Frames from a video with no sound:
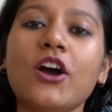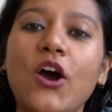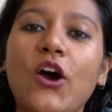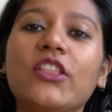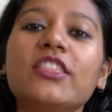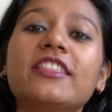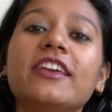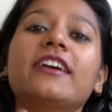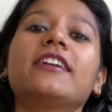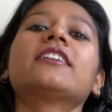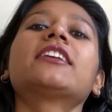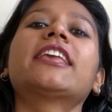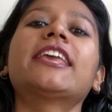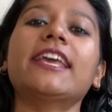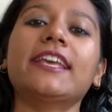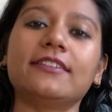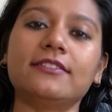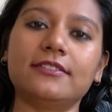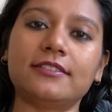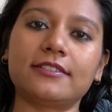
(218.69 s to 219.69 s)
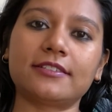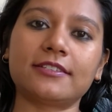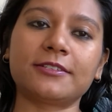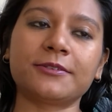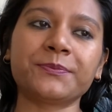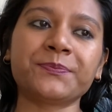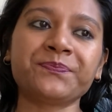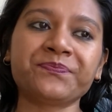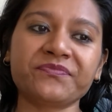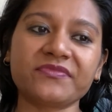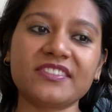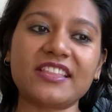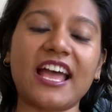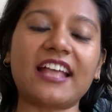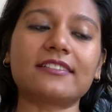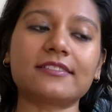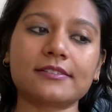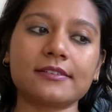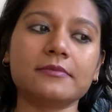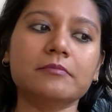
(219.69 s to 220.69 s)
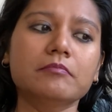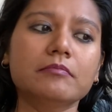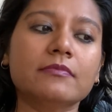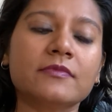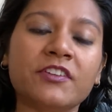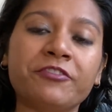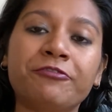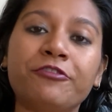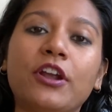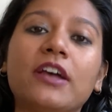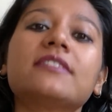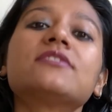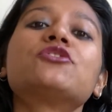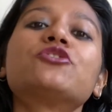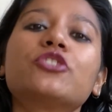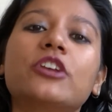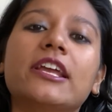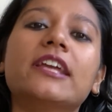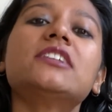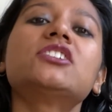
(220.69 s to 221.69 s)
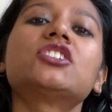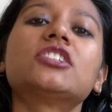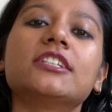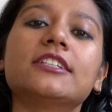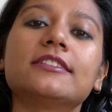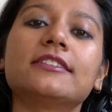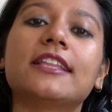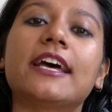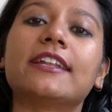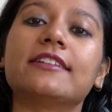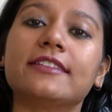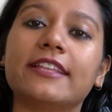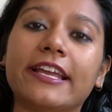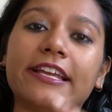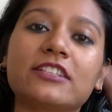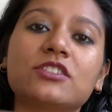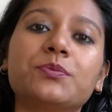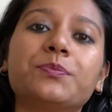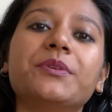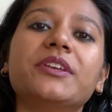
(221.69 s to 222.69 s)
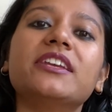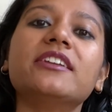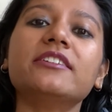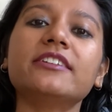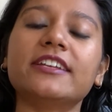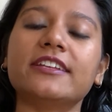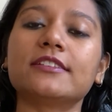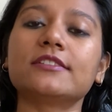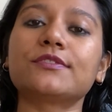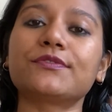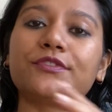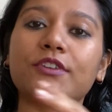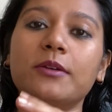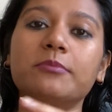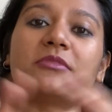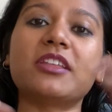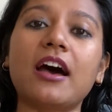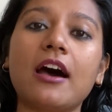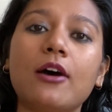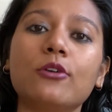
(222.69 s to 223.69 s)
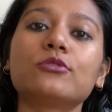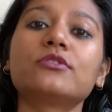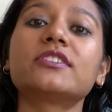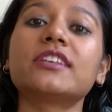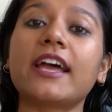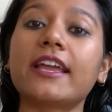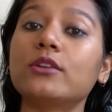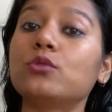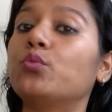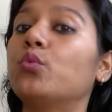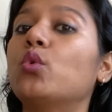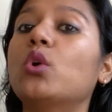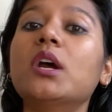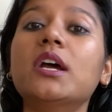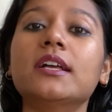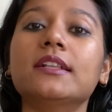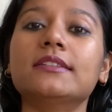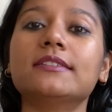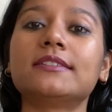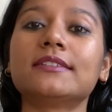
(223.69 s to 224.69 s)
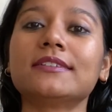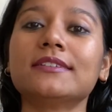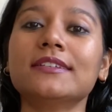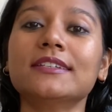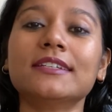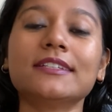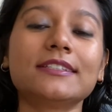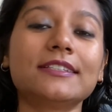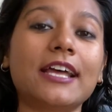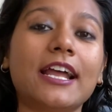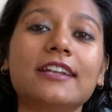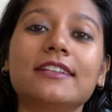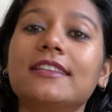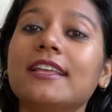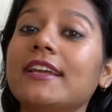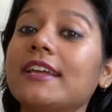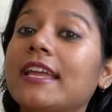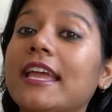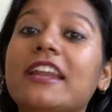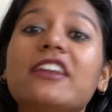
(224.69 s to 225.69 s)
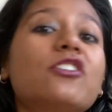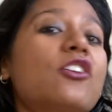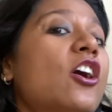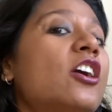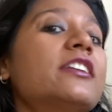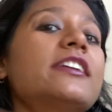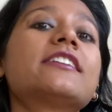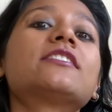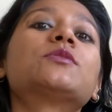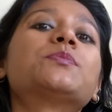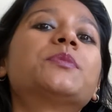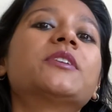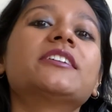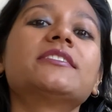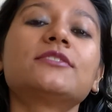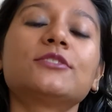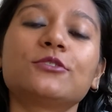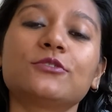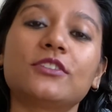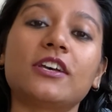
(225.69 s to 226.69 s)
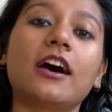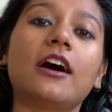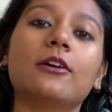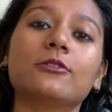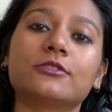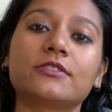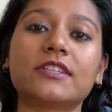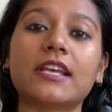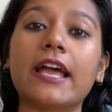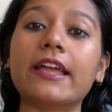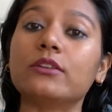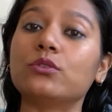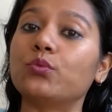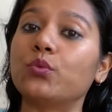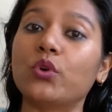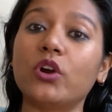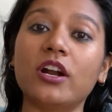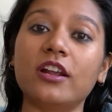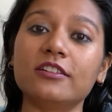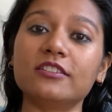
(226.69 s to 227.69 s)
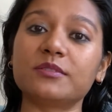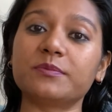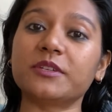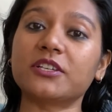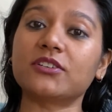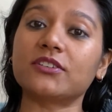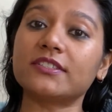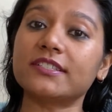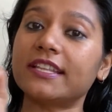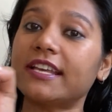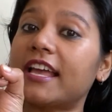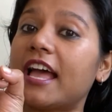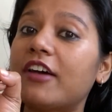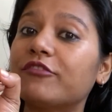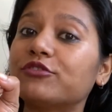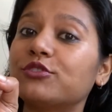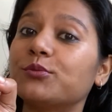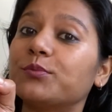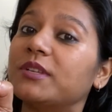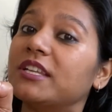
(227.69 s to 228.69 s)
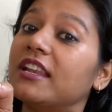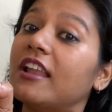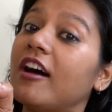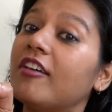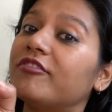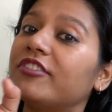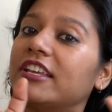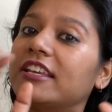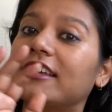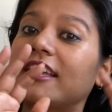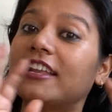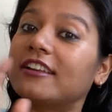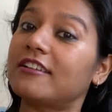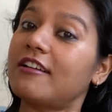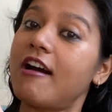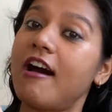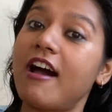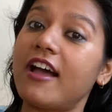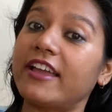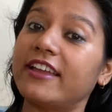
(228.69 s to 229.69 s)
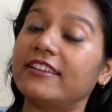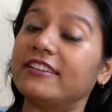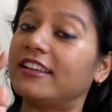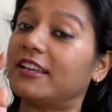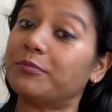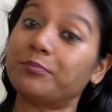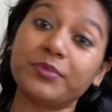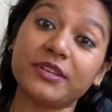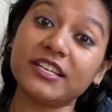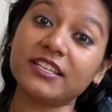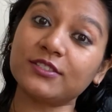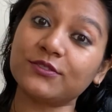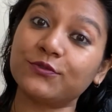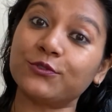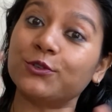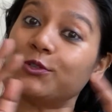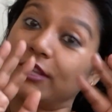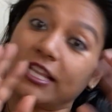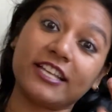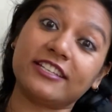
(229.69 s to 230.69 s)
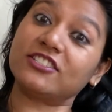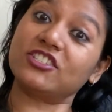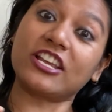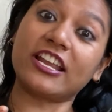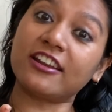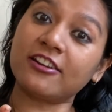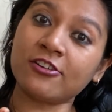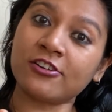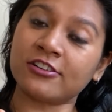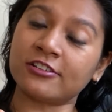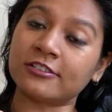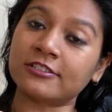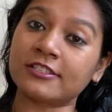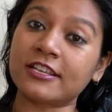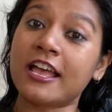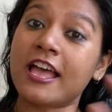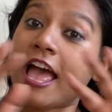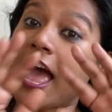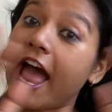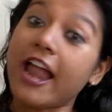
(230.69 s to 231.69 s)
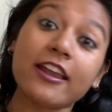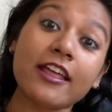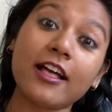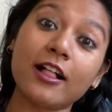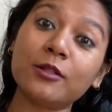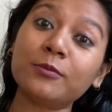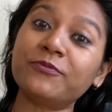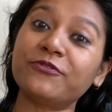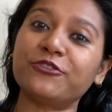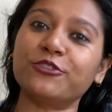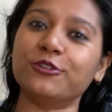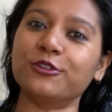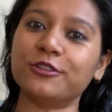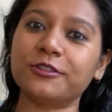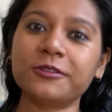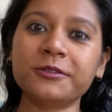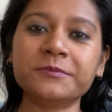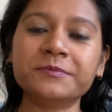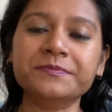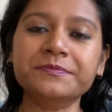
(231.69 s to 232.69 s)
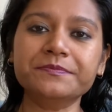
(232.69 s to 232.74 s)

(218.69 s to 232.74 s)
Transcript: on their kids, that frustration that they experience from the outside world, that they cannot express to the outside world, because they have to be loving and kind and peaceful and generous and helpful.